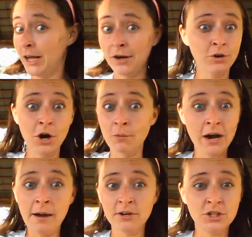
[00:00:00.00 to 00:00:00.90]
I don't know
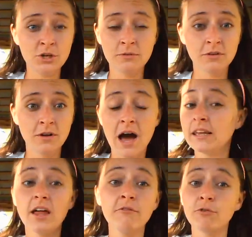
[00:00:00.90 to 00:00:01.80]
what I would do.
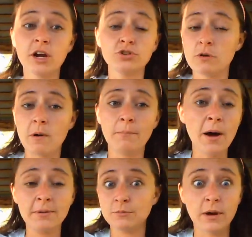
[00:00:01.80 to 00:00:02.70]
I'd love 101
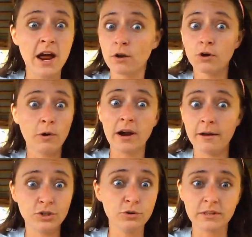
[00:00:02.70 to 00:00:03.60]
puppies, but I don't know what
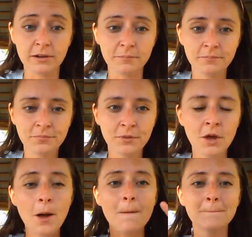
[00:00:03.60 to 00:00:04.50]
I would do with them.
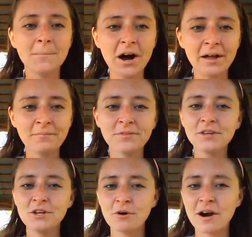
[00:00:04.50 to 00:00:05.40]
But
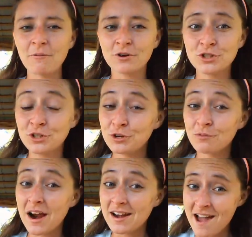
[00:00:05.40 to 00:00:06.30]
you know what I want you to
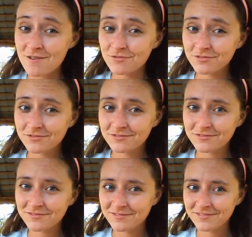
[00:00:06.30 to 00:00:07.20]
do right now?
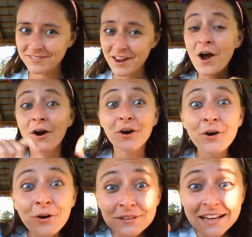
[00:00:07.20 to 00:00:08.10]

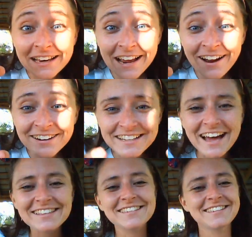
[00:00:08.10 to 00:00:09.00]
Go take an AR
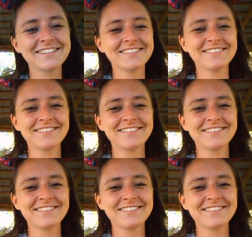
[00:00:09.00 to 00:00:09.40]
test.